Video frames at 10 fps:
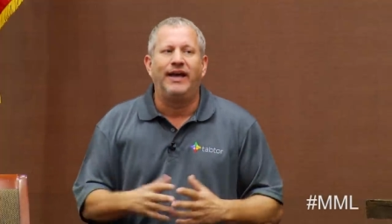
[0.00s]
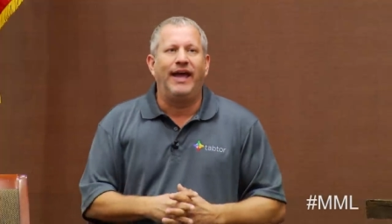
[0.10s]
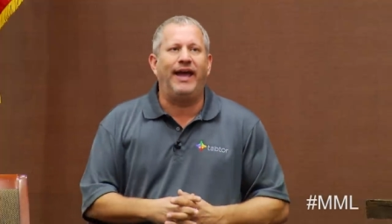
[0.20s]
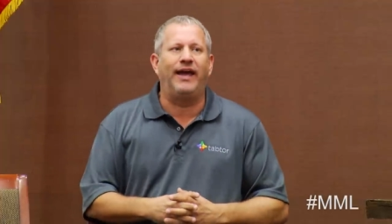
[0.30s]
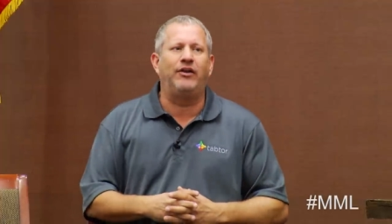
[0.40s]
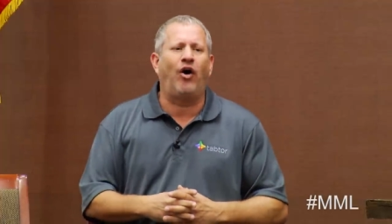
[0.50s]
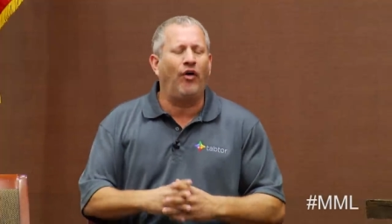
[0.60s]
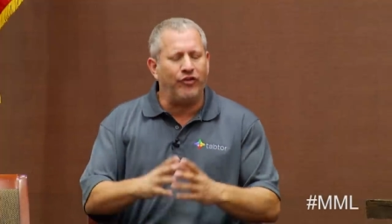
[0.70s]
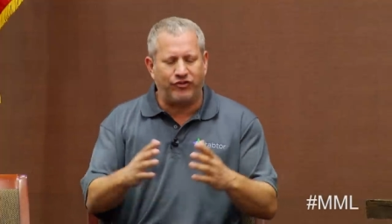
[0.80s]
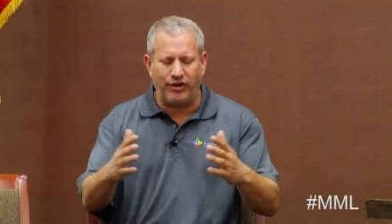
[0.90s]
And all
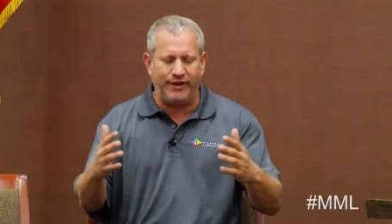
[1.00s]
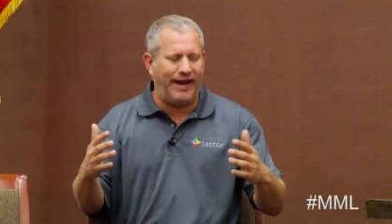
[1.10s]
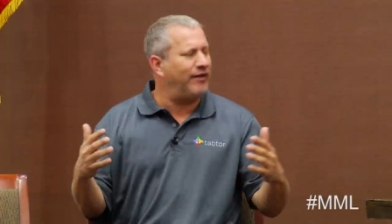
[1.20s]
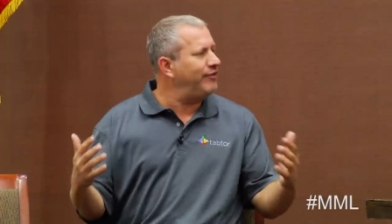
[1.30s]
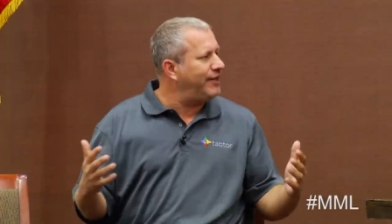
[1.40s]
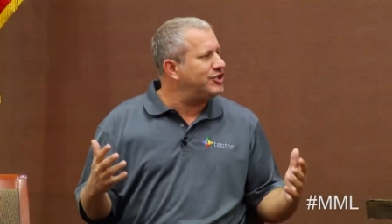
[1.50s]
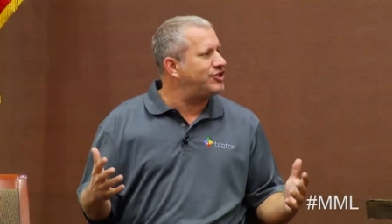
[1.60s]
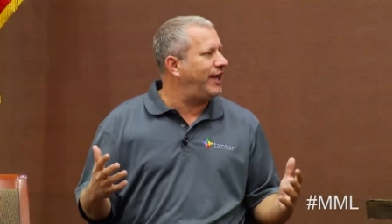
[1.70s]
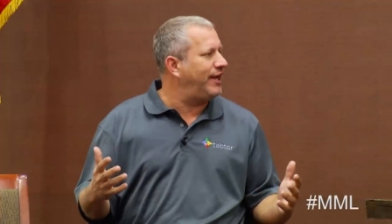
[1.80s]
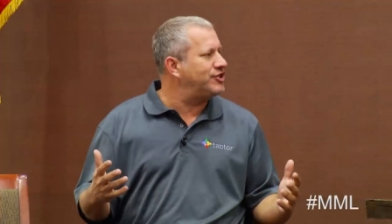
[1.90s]
of a sudden, everything
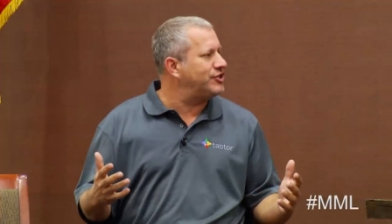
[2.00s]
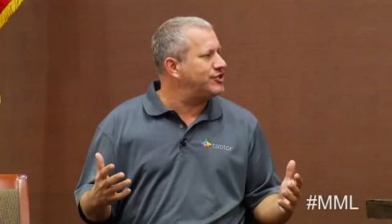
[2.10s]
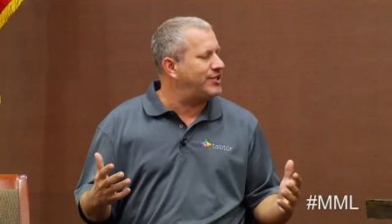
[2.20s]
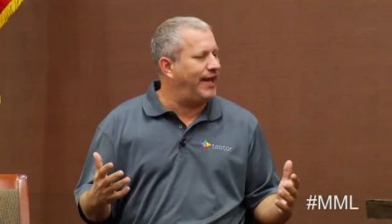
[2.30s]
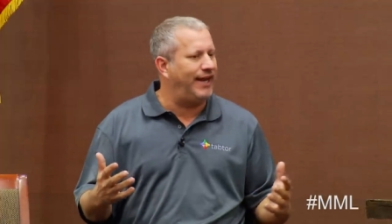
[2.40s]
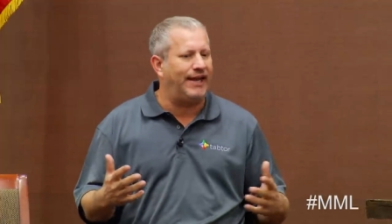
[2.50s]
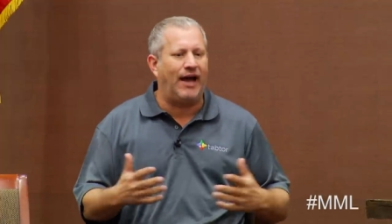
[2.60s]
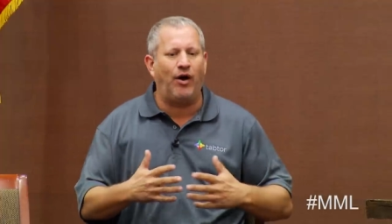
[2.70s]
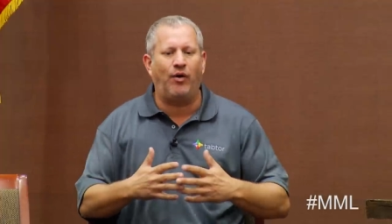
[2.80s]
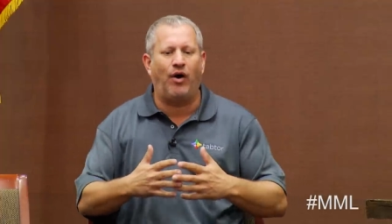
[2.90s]
changes, and
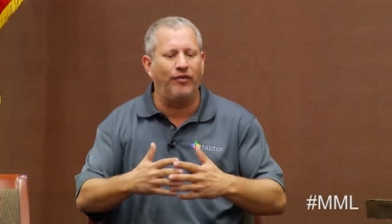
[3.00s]
now all